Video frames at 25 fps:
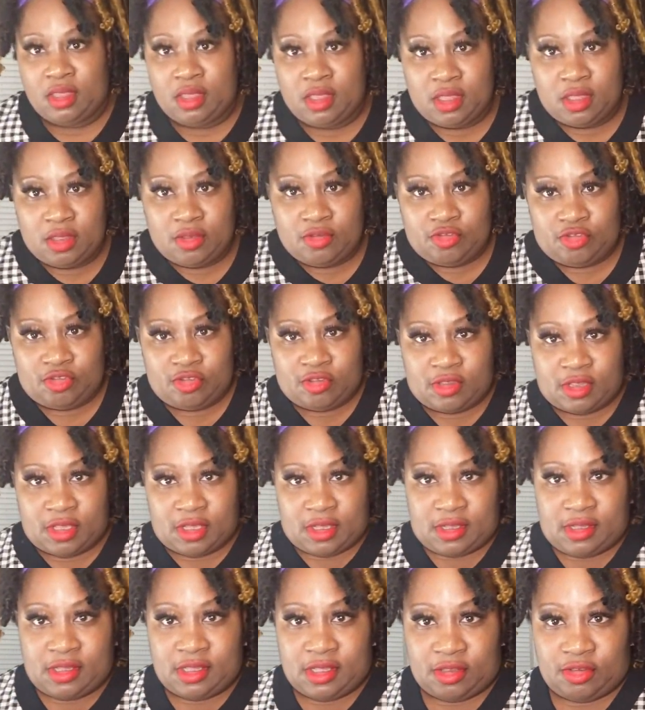It's just like
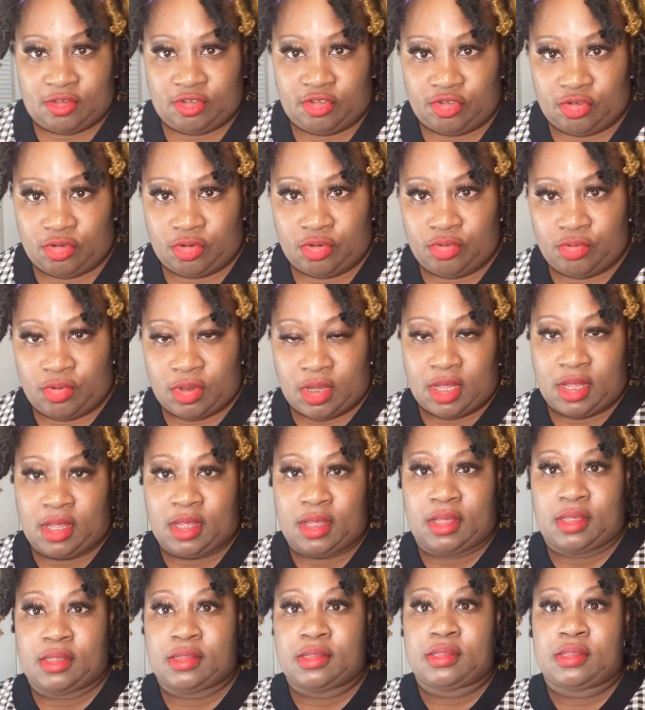I said, to show you
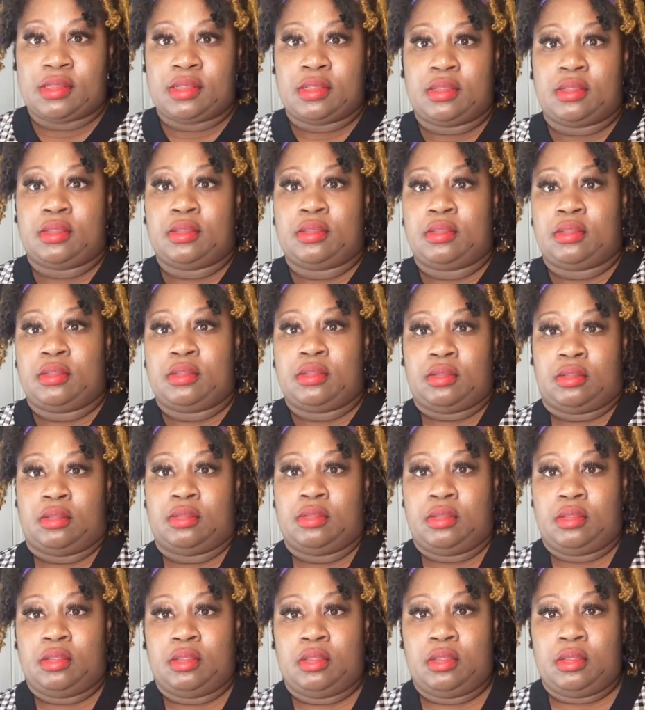guys
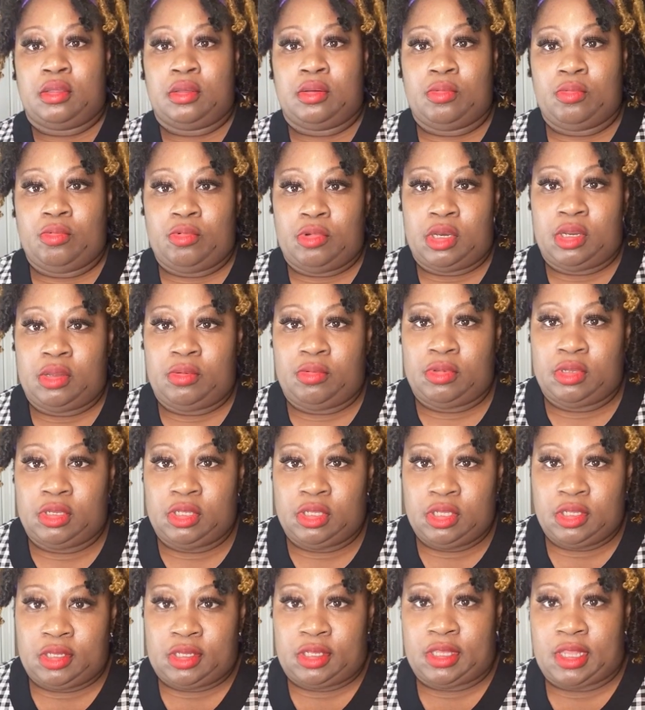what it would
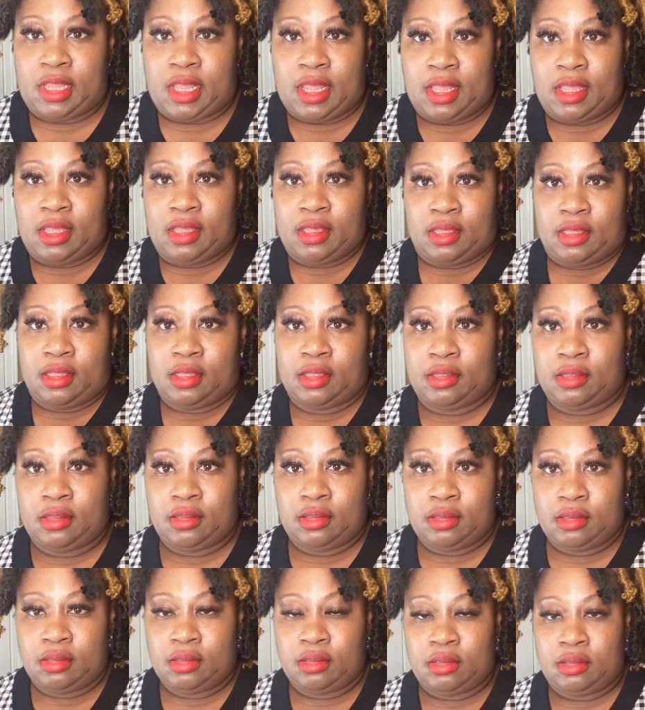look like
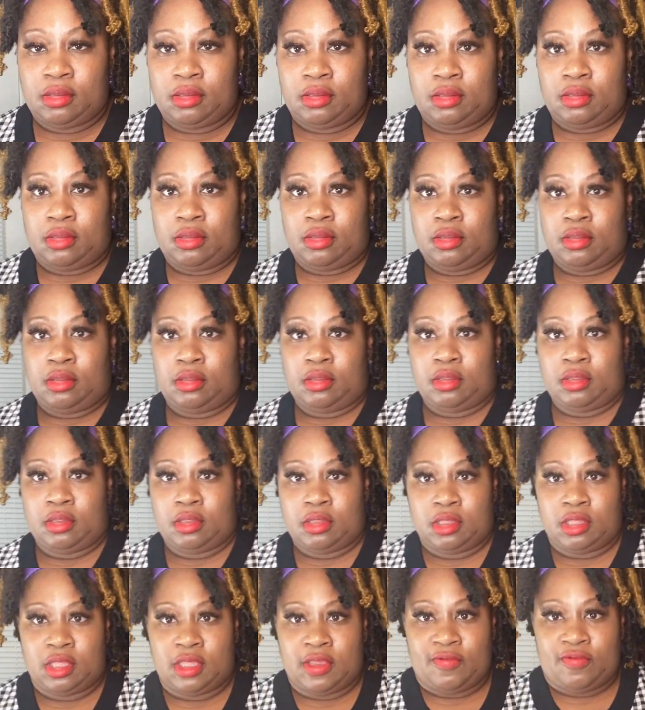
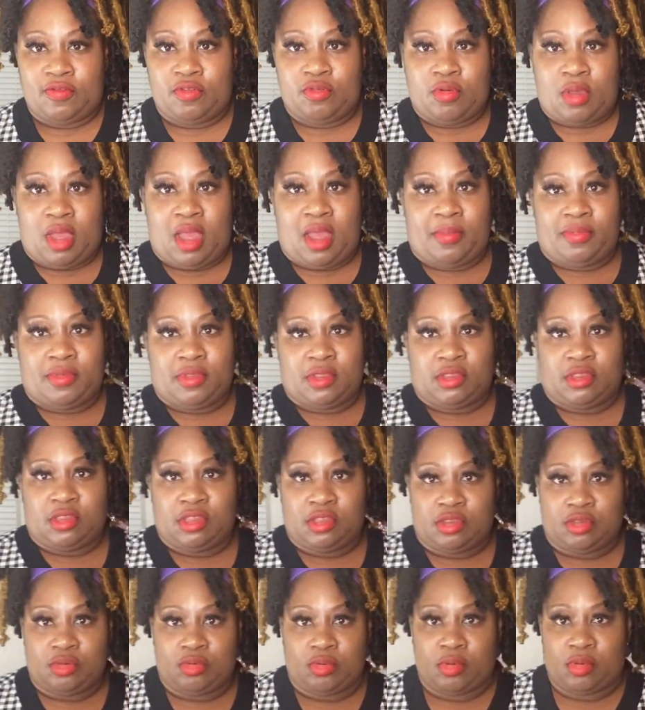if you opted
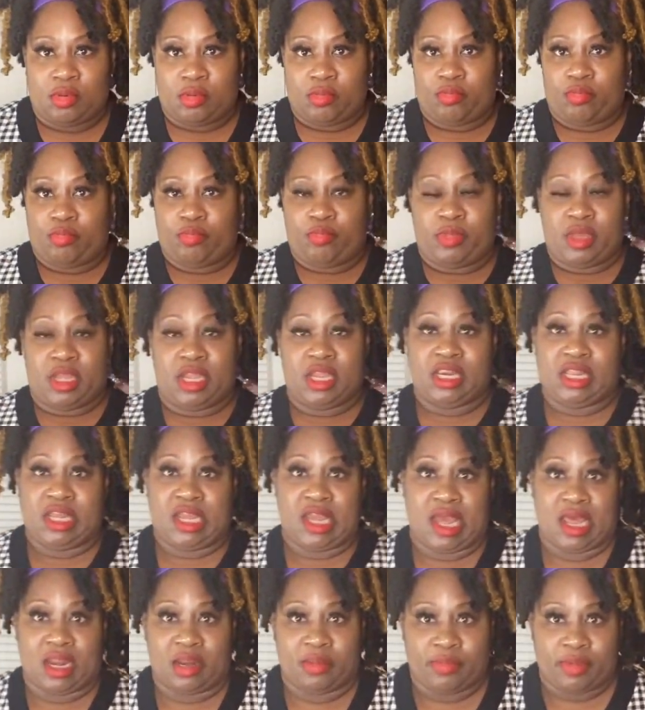to do any
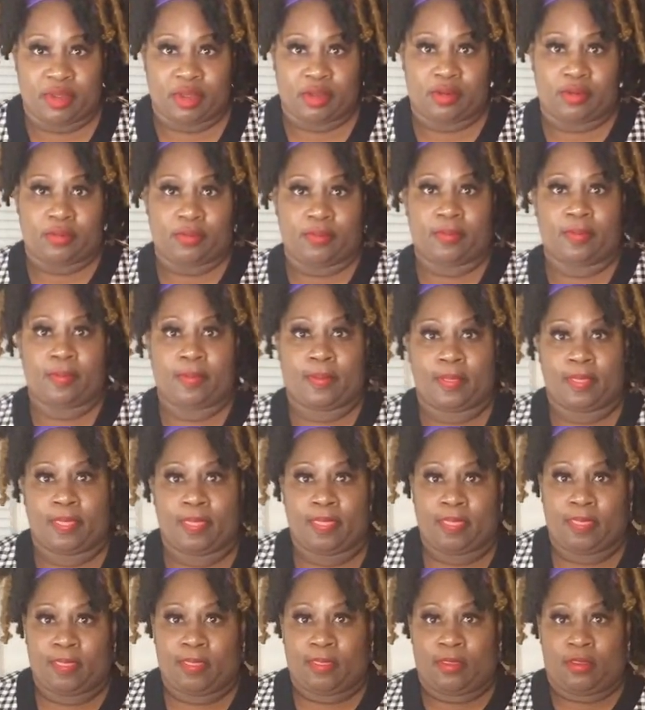kind of belt.
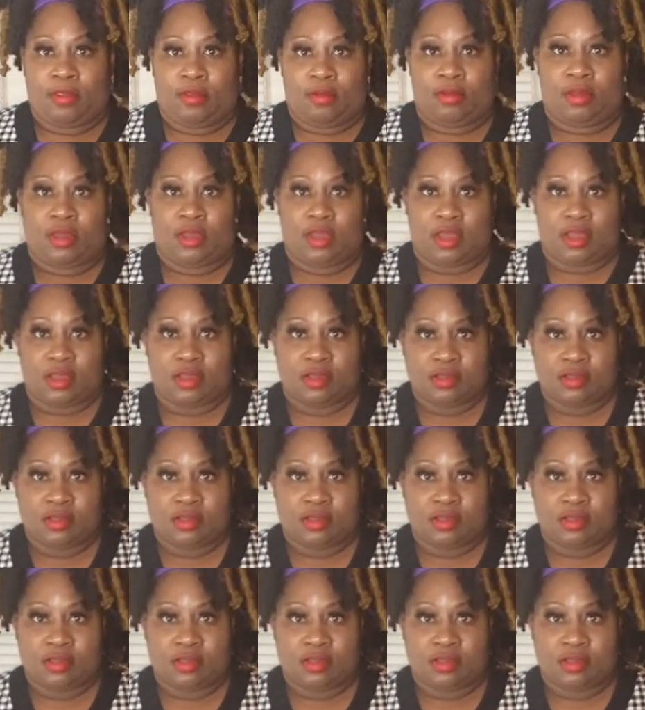Okay,